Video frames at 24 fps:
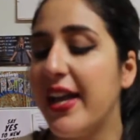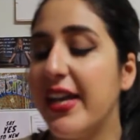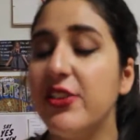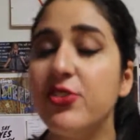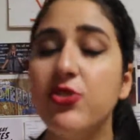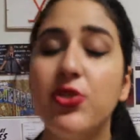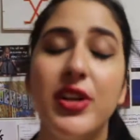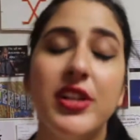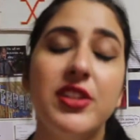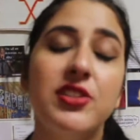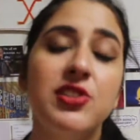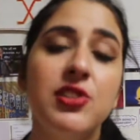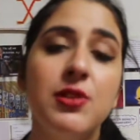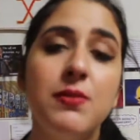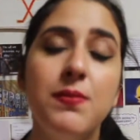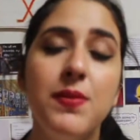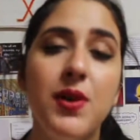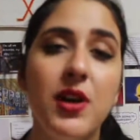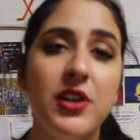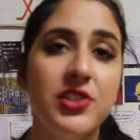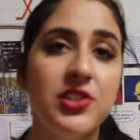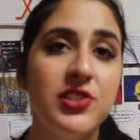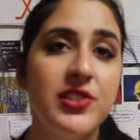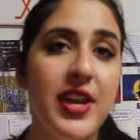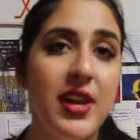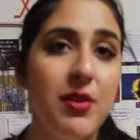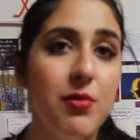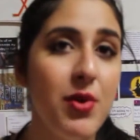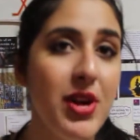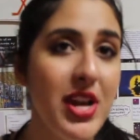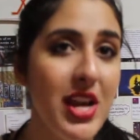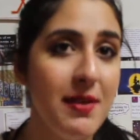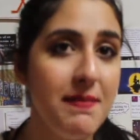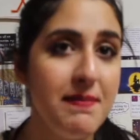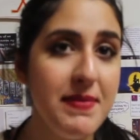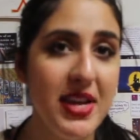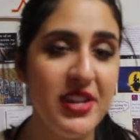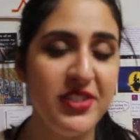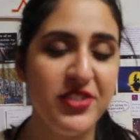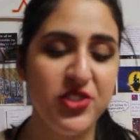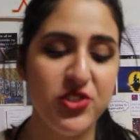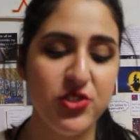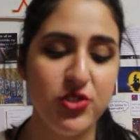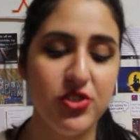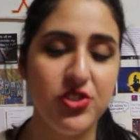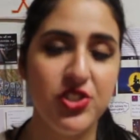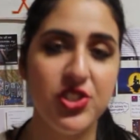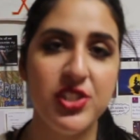enjoyed it so much that when I met
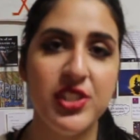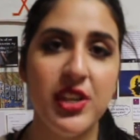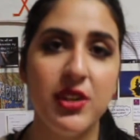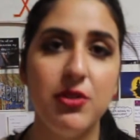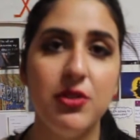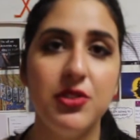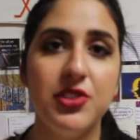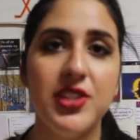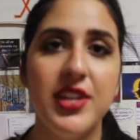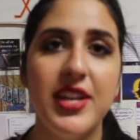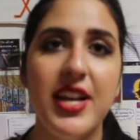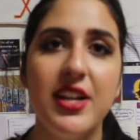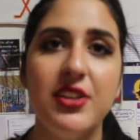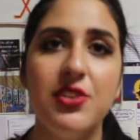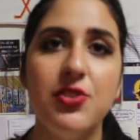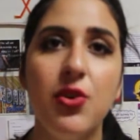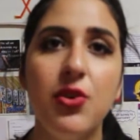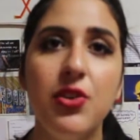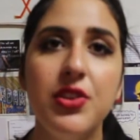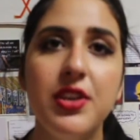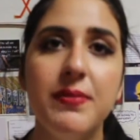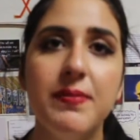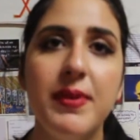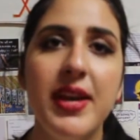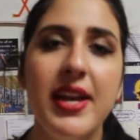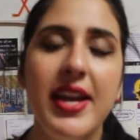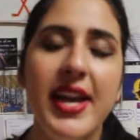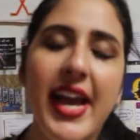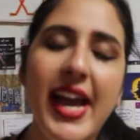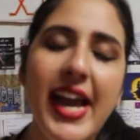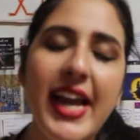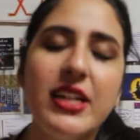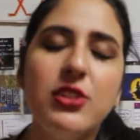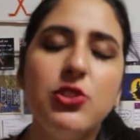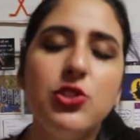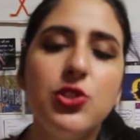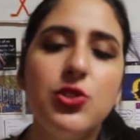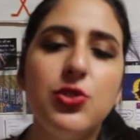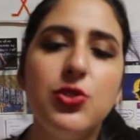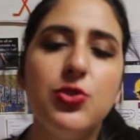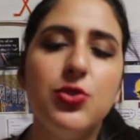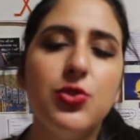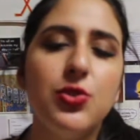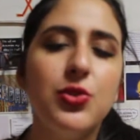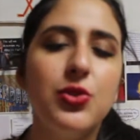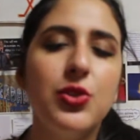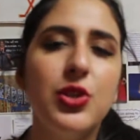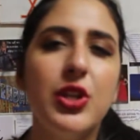George Singleton, I told him, "Hey,
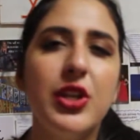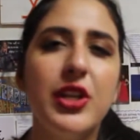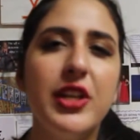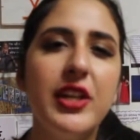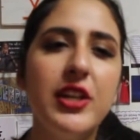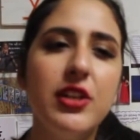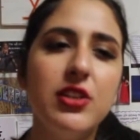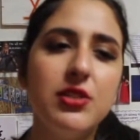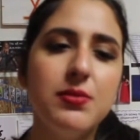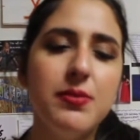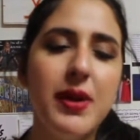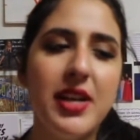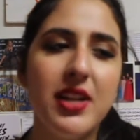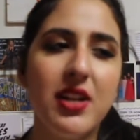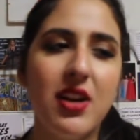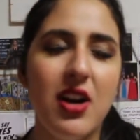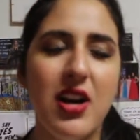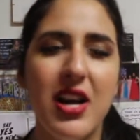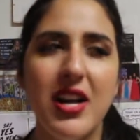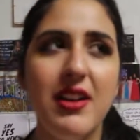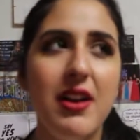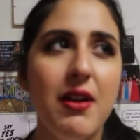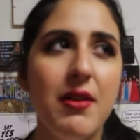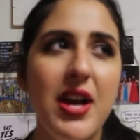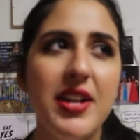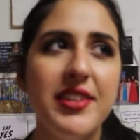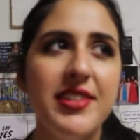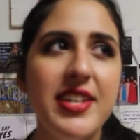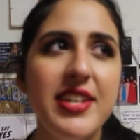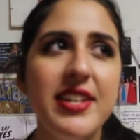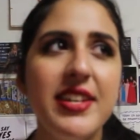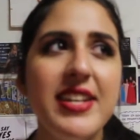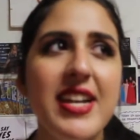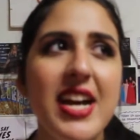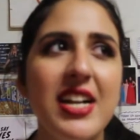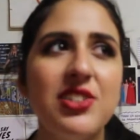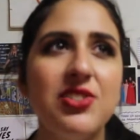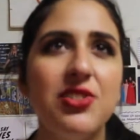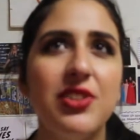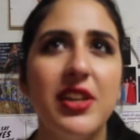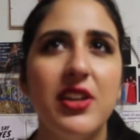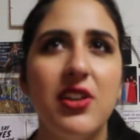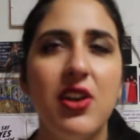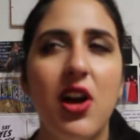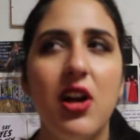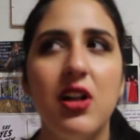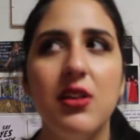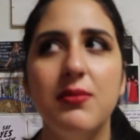dude, here's my card." I didn't actually
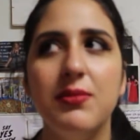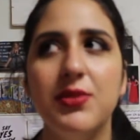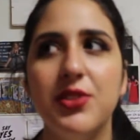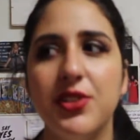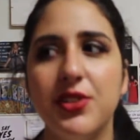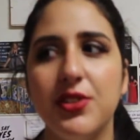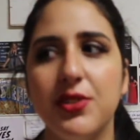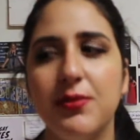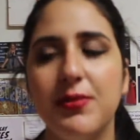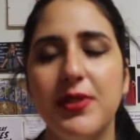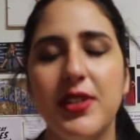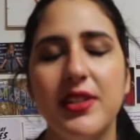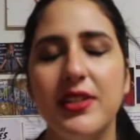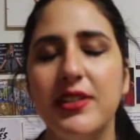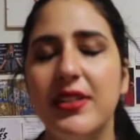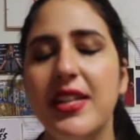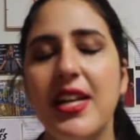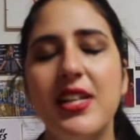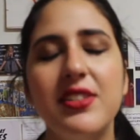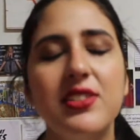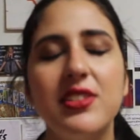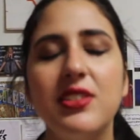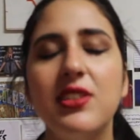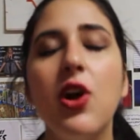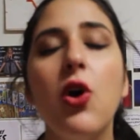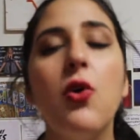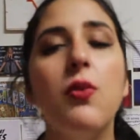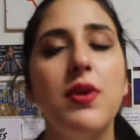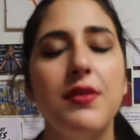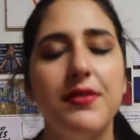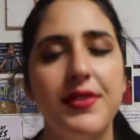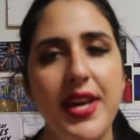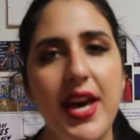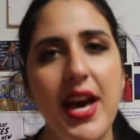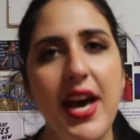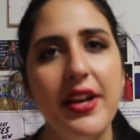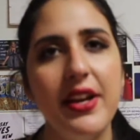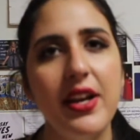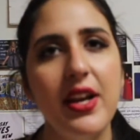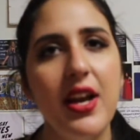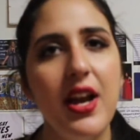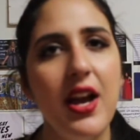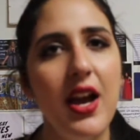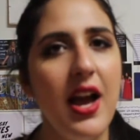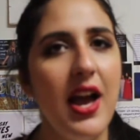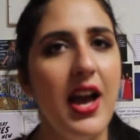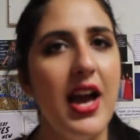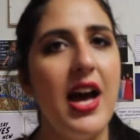call him dude, but let's go with that.
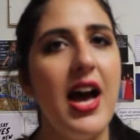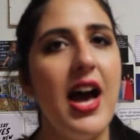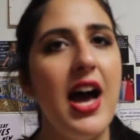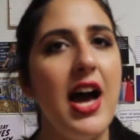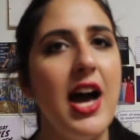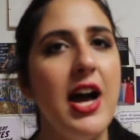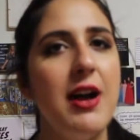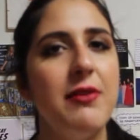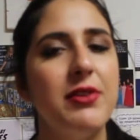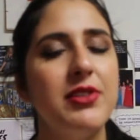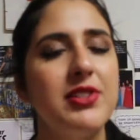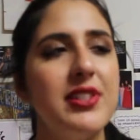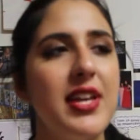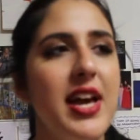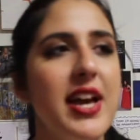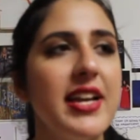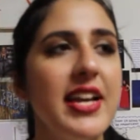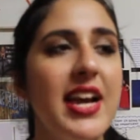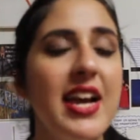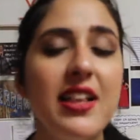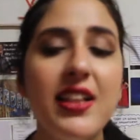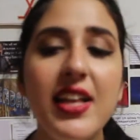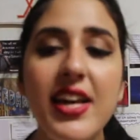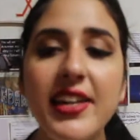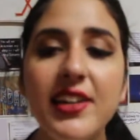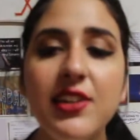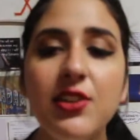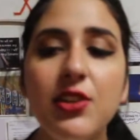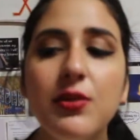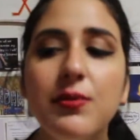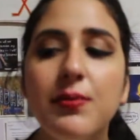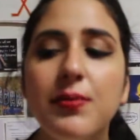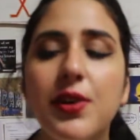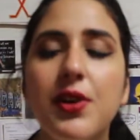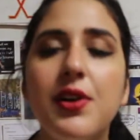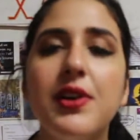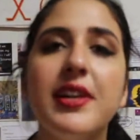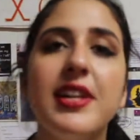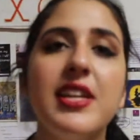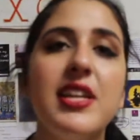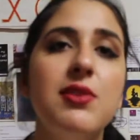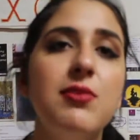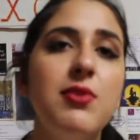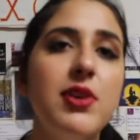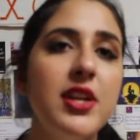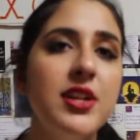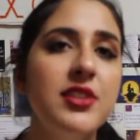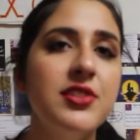I was like, "I like your book and I
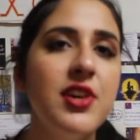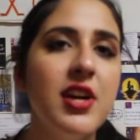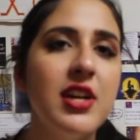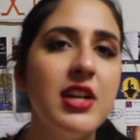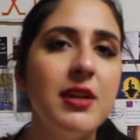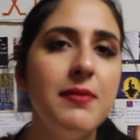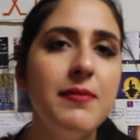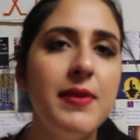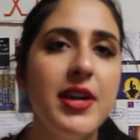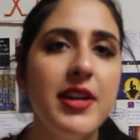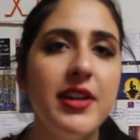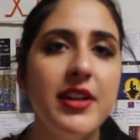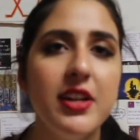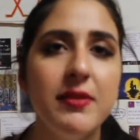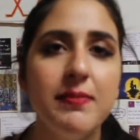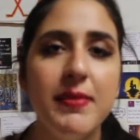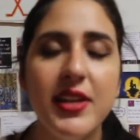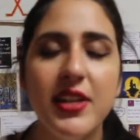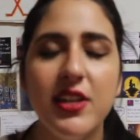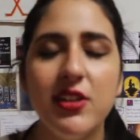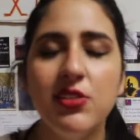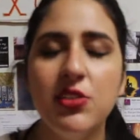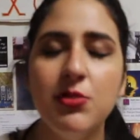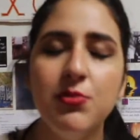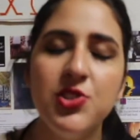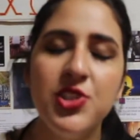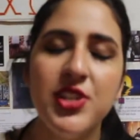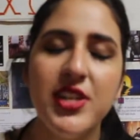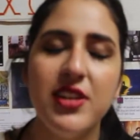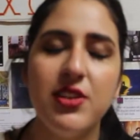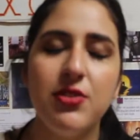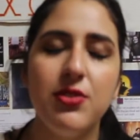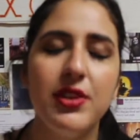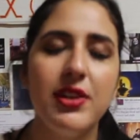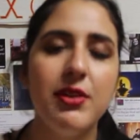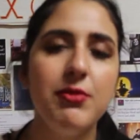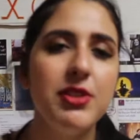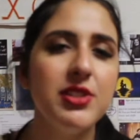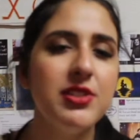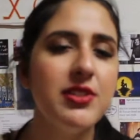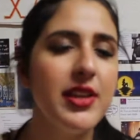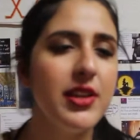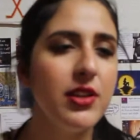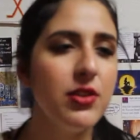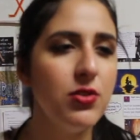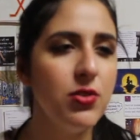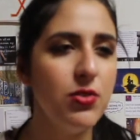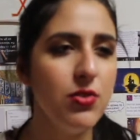want to talk about it in my YouTube channel." And he was
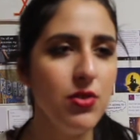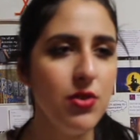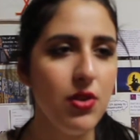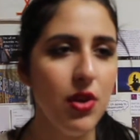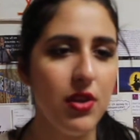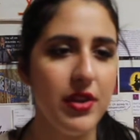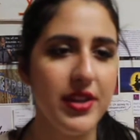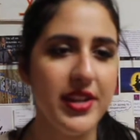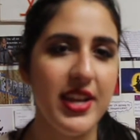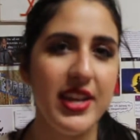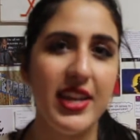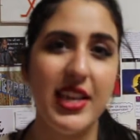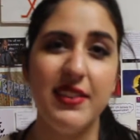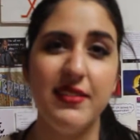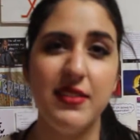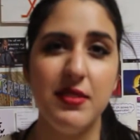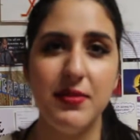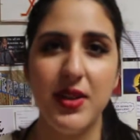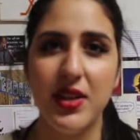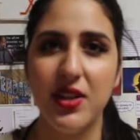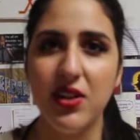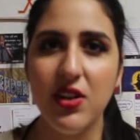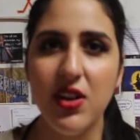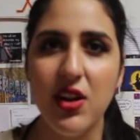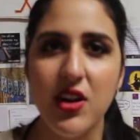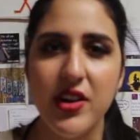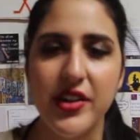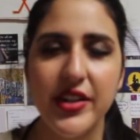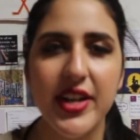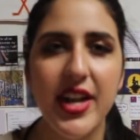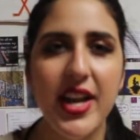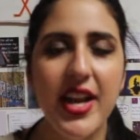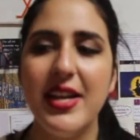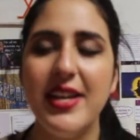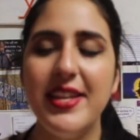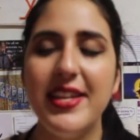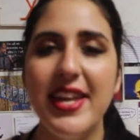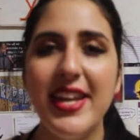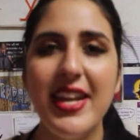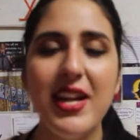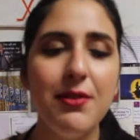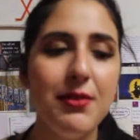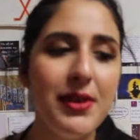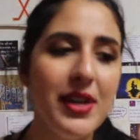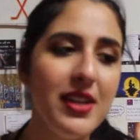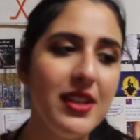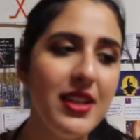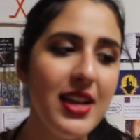like, "Cool." And I gave him my card. And then I
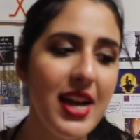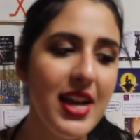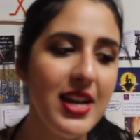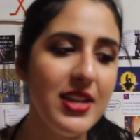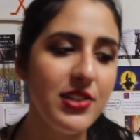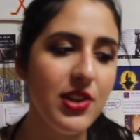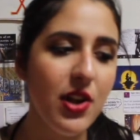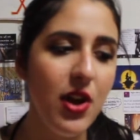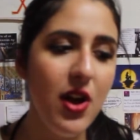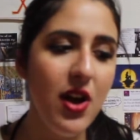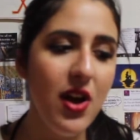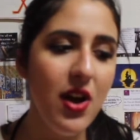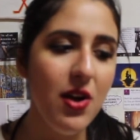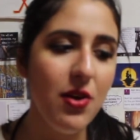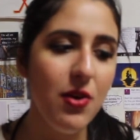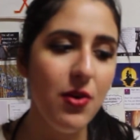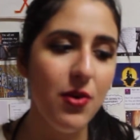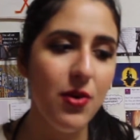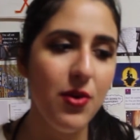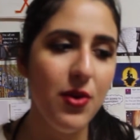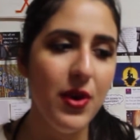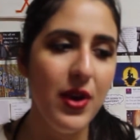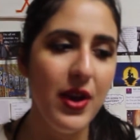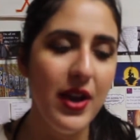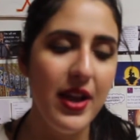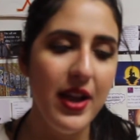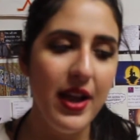realized, oh,